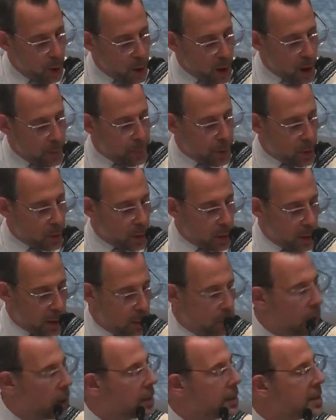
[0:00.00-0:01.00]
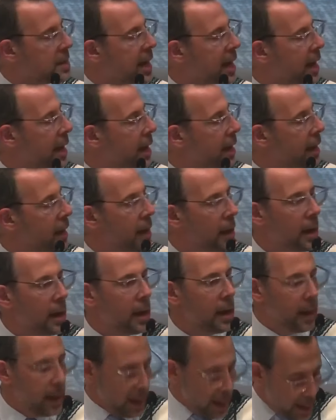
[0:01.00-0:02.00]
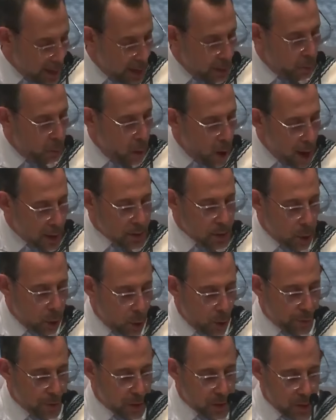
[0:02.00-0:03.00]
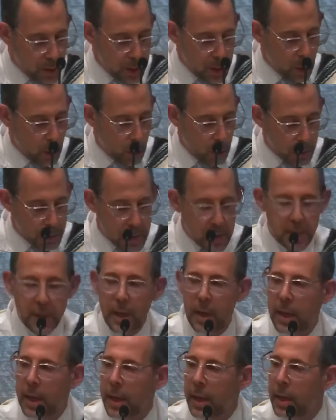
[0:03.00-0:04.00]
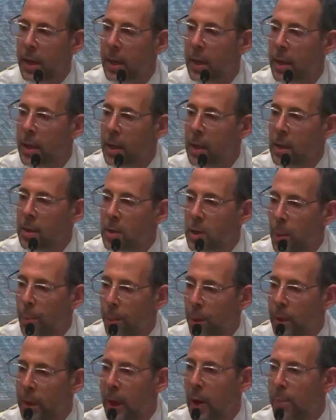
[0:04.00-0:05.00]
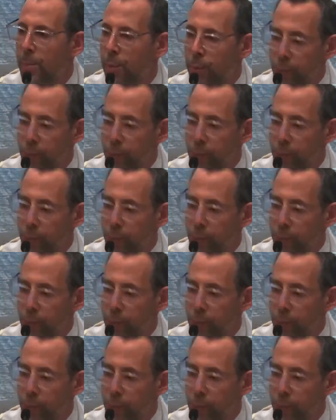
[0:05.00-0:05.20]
I woke up early one day and I walked over to the old city to put